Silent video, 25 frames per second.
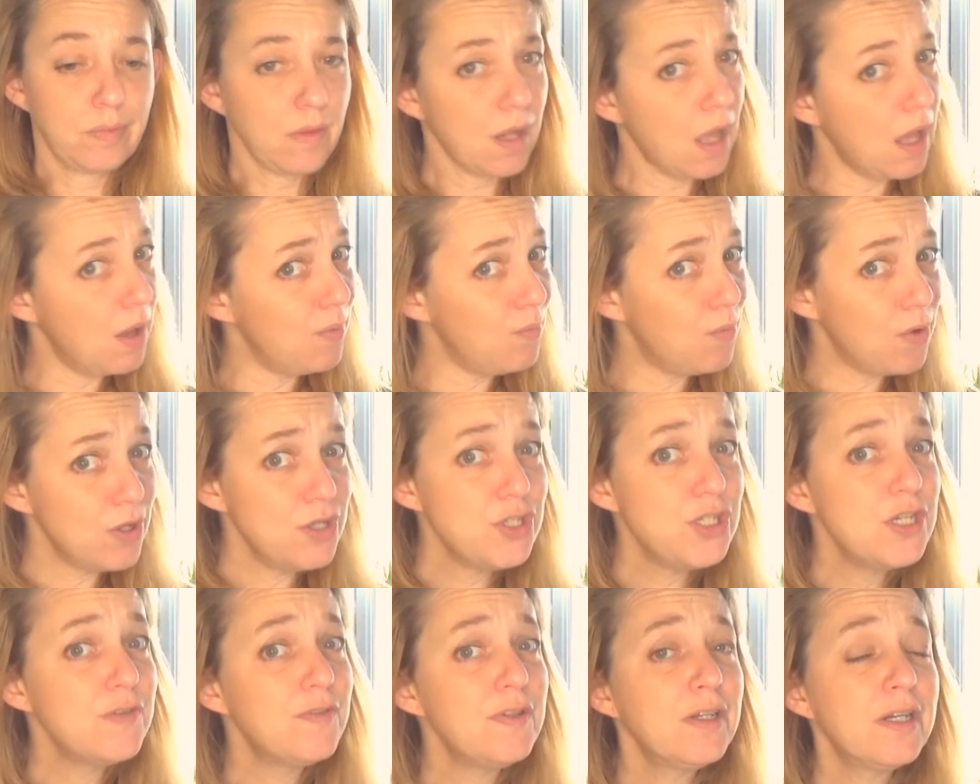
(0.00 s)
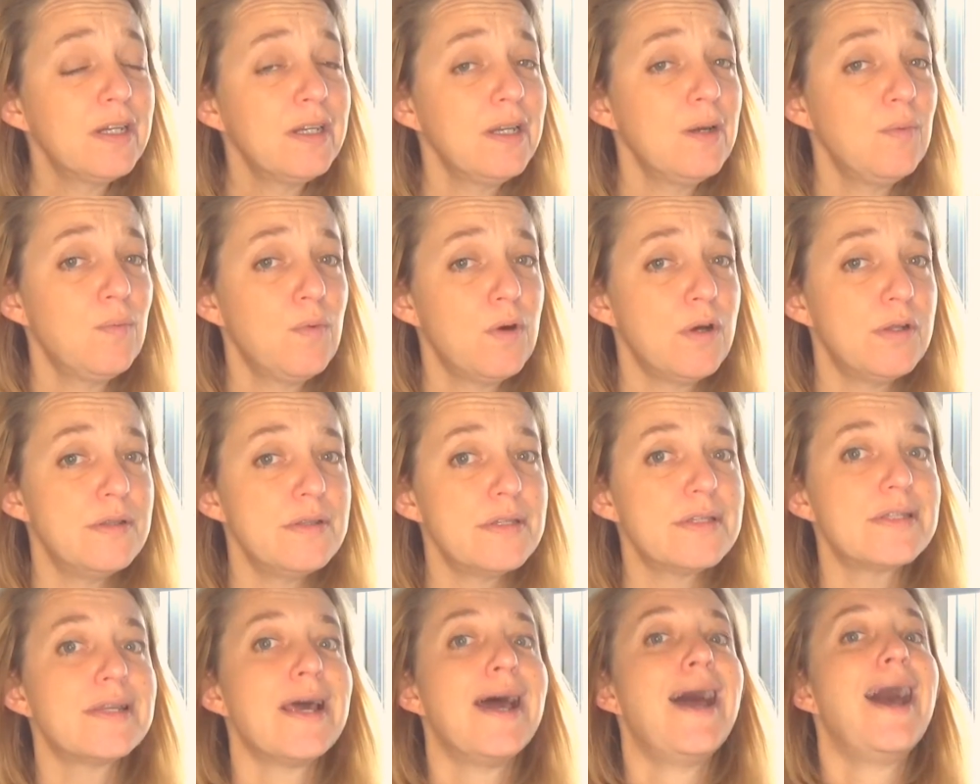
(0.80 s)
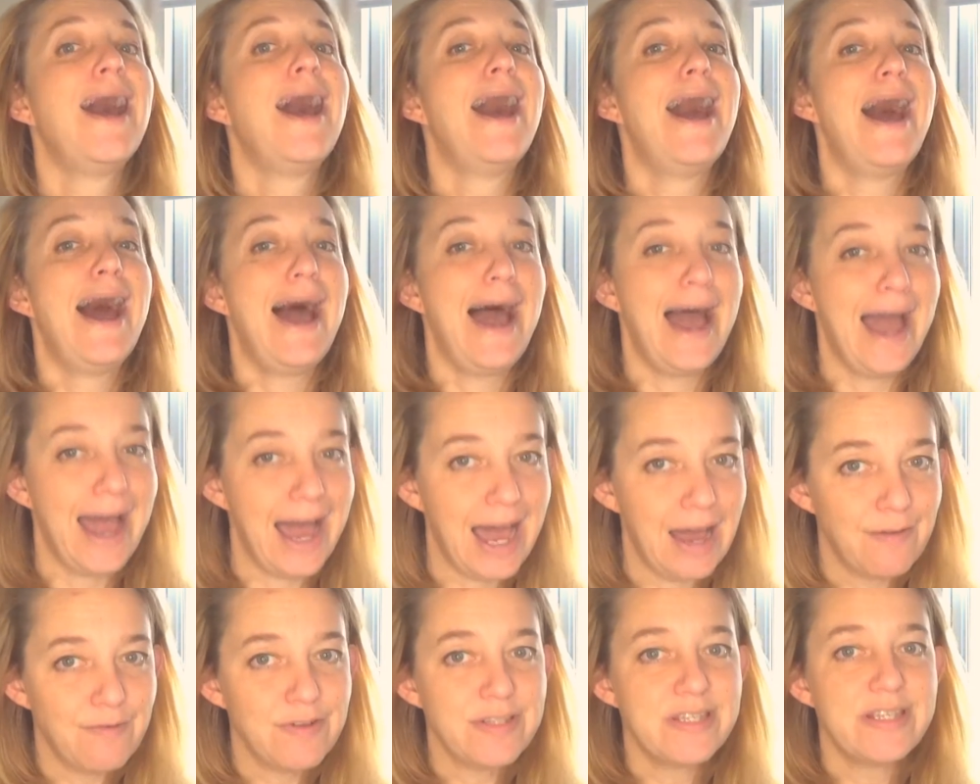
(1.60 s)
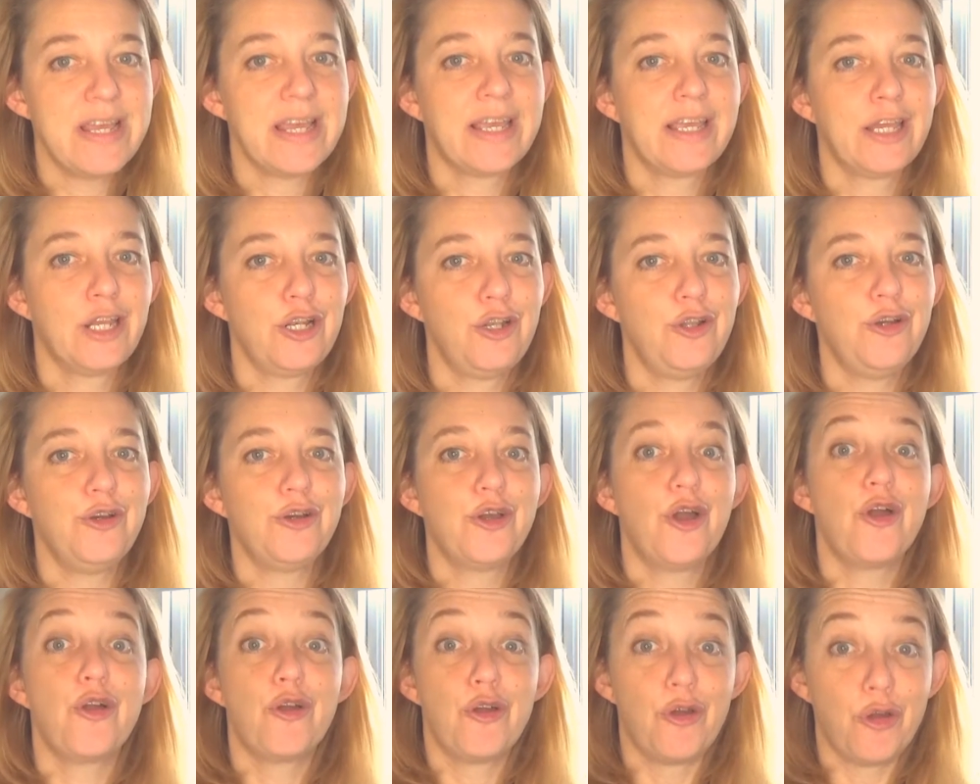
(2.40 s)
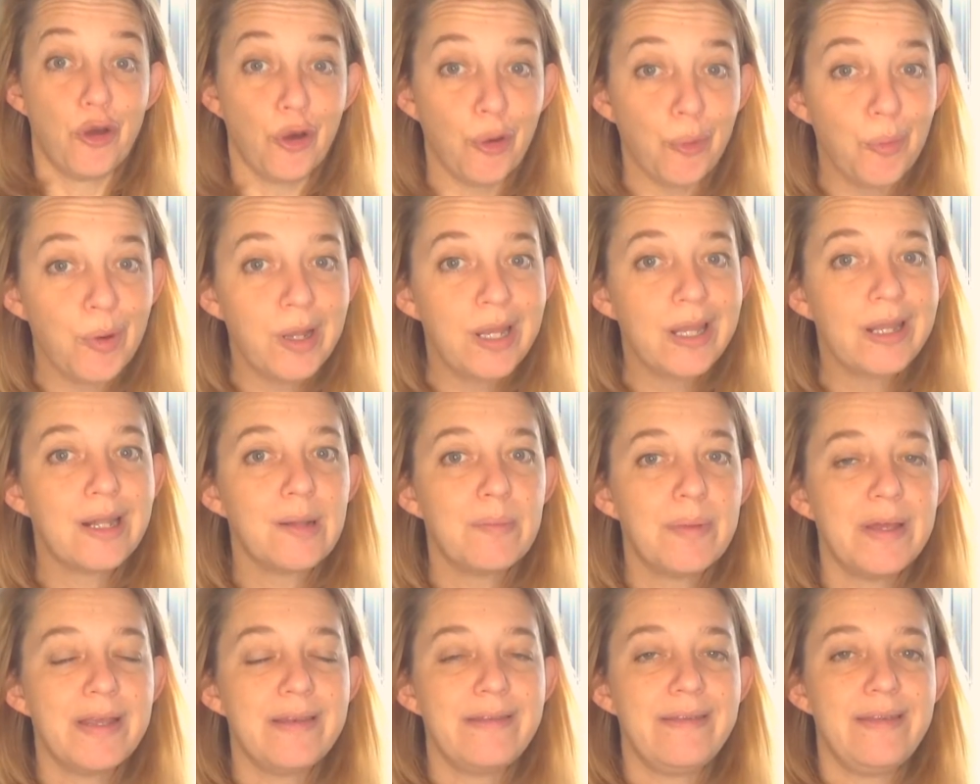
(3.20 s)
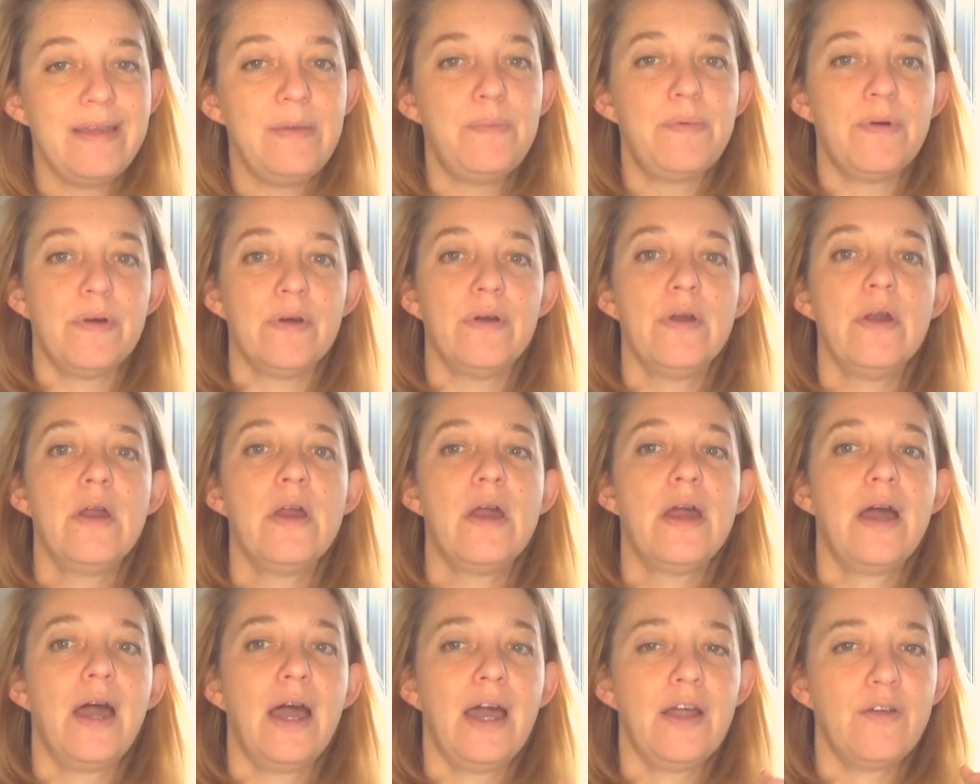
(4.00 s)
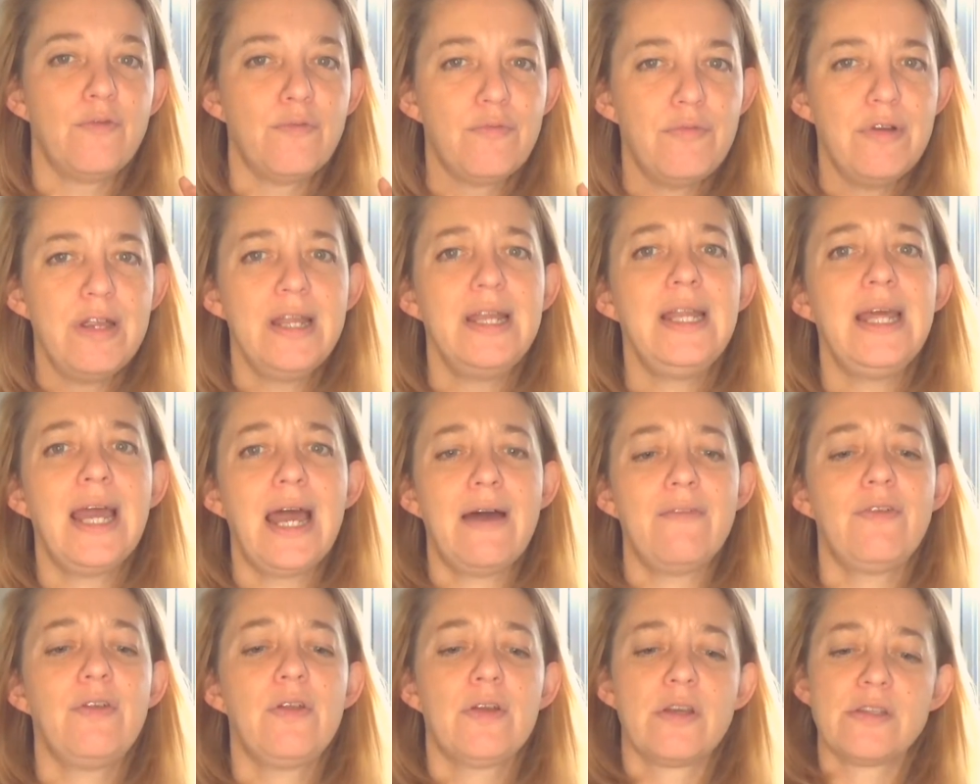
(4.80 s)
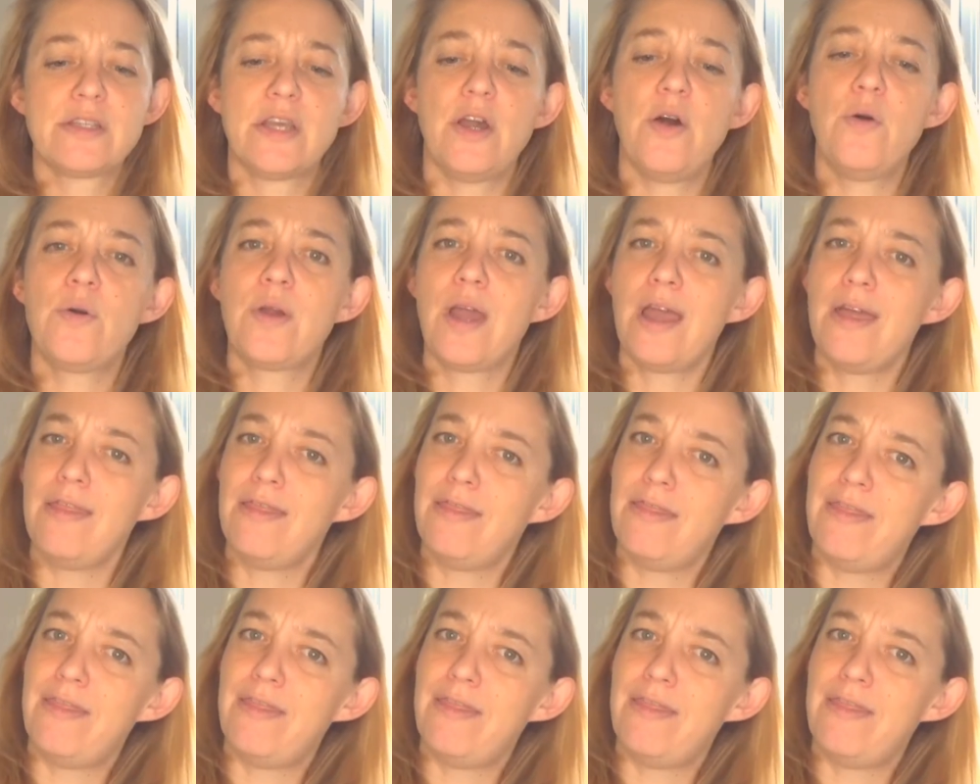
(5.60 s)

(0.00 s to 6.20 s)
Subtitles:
And once you've looked at it once, have a second look, go a little bit deeper and really have a look and say, okay,